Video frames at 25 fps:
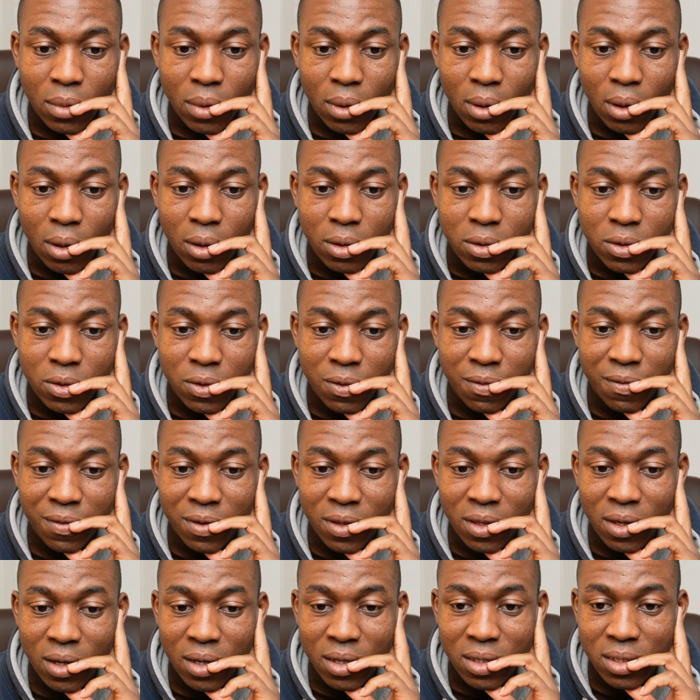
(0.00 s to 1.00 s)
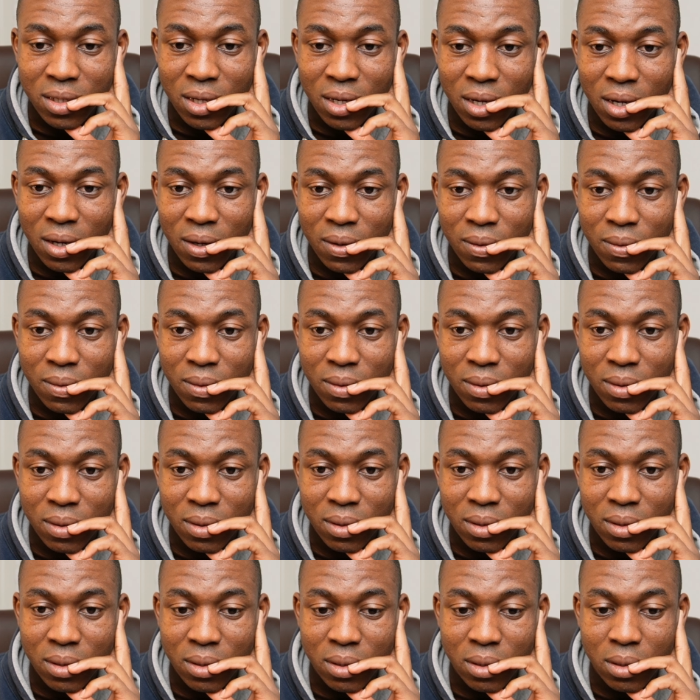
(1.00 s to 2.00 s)
So if takes now,
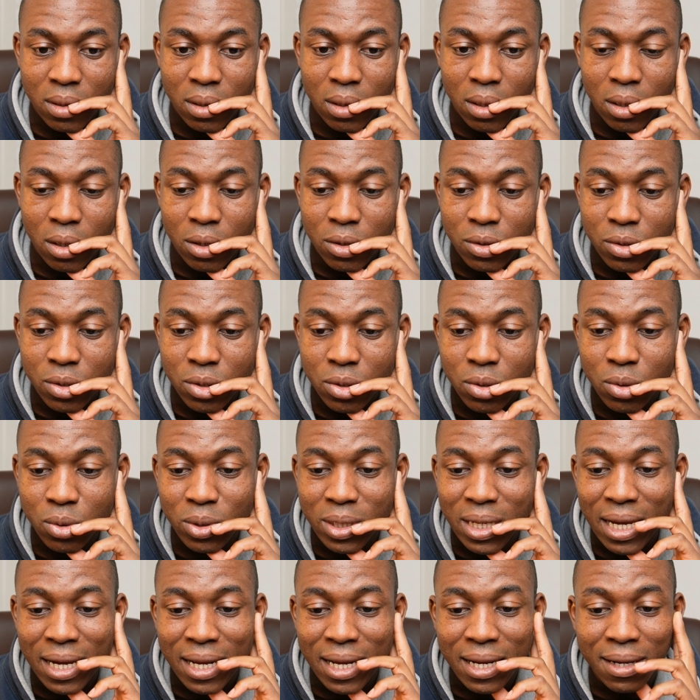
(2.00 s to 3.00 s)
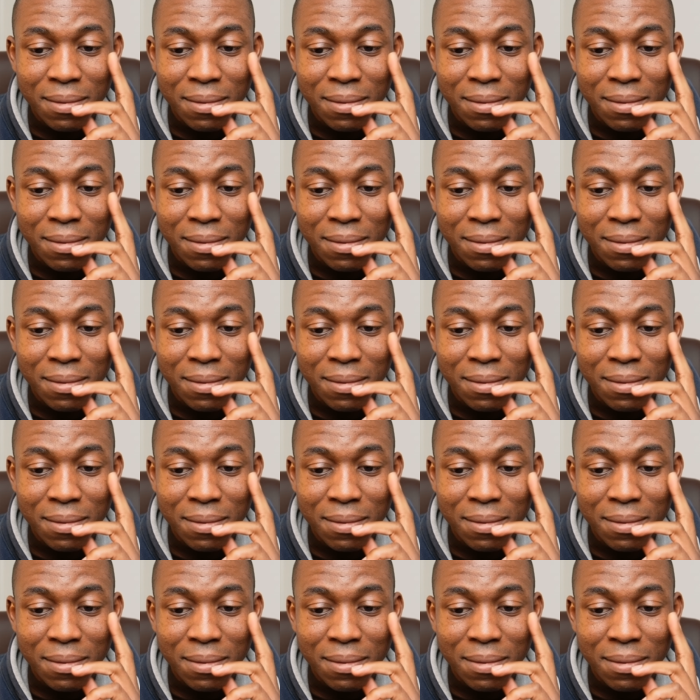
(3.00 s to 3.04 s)
so the